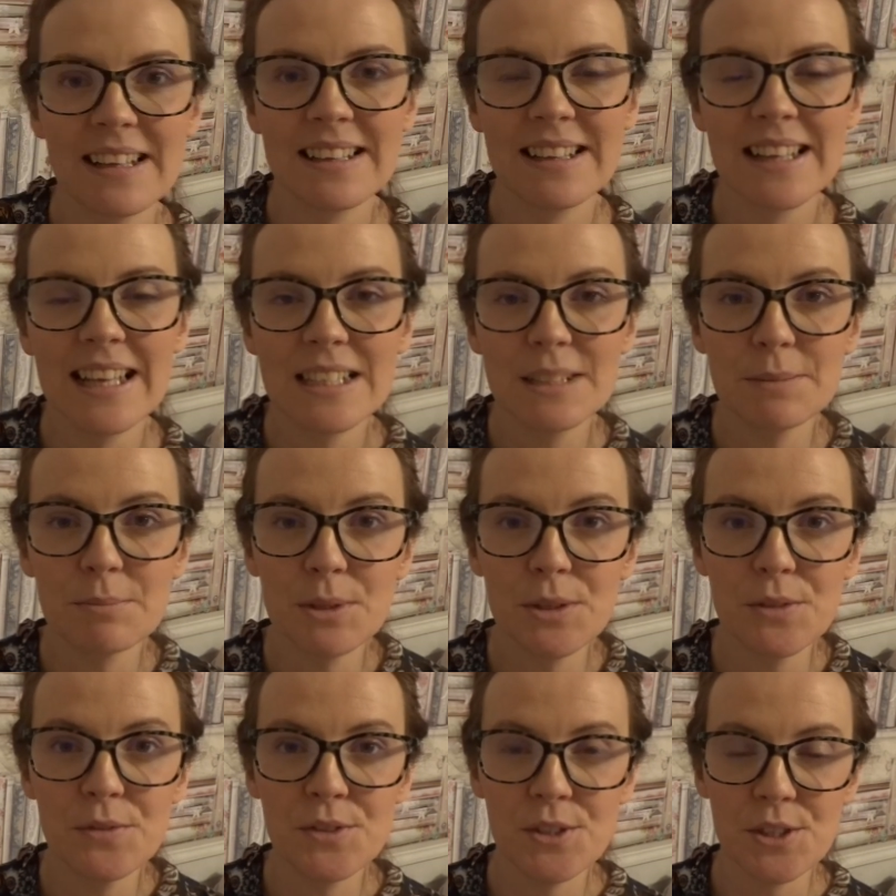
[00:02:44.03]
Let's
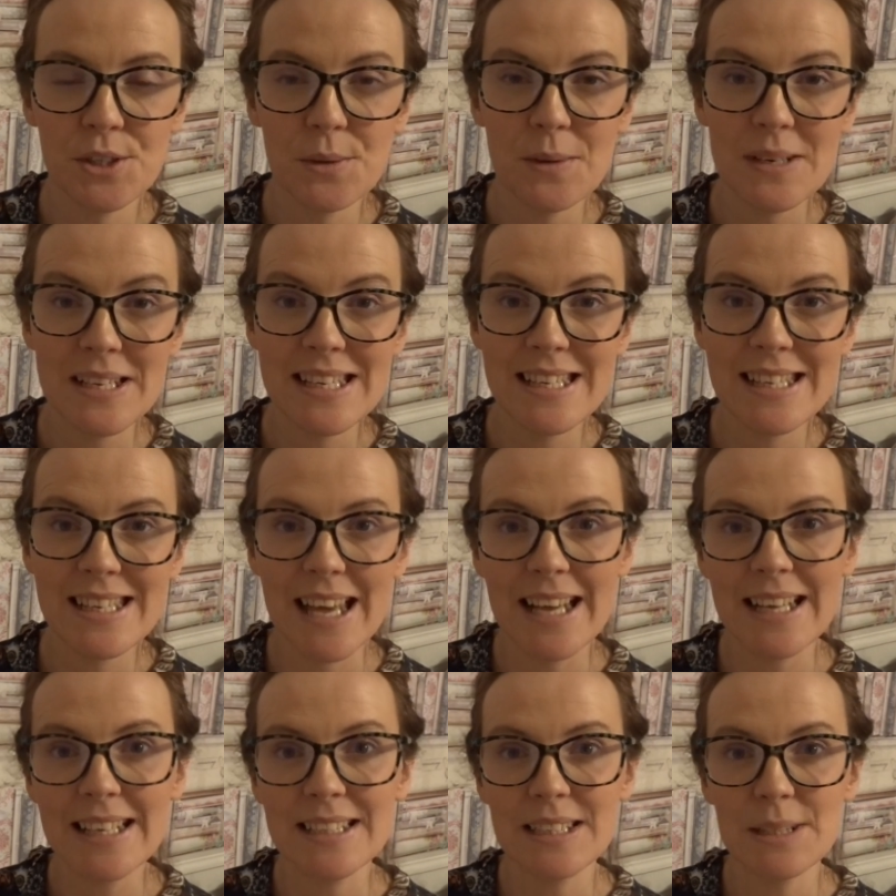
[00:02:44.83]
move to
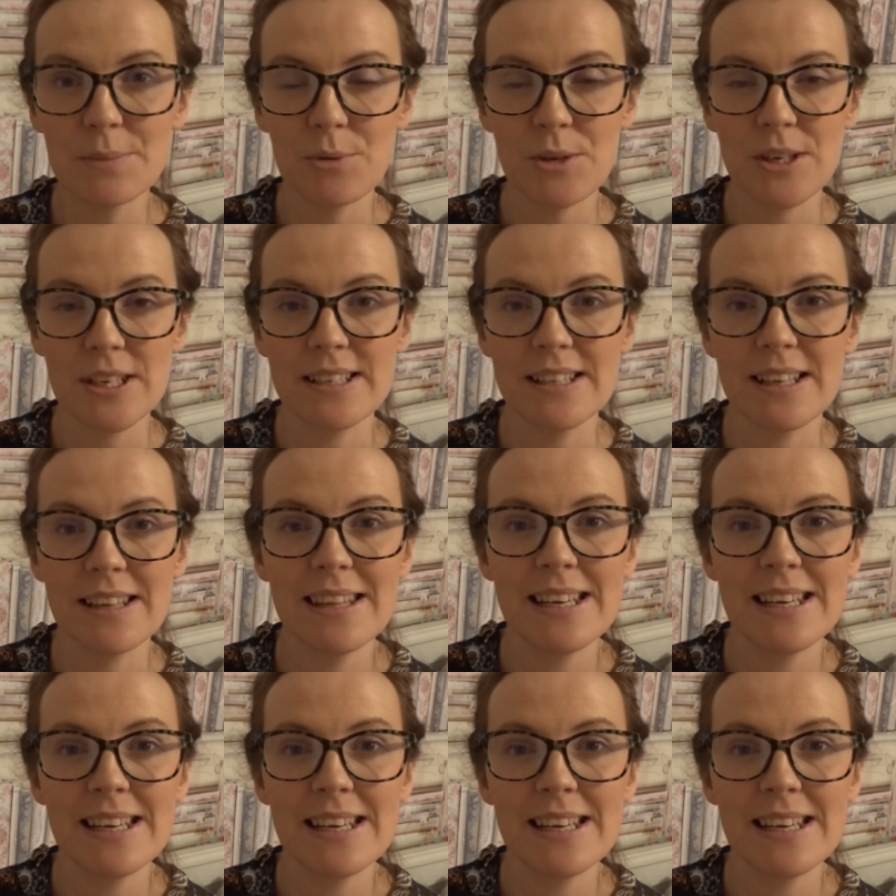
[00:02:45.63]
Sainsbury's.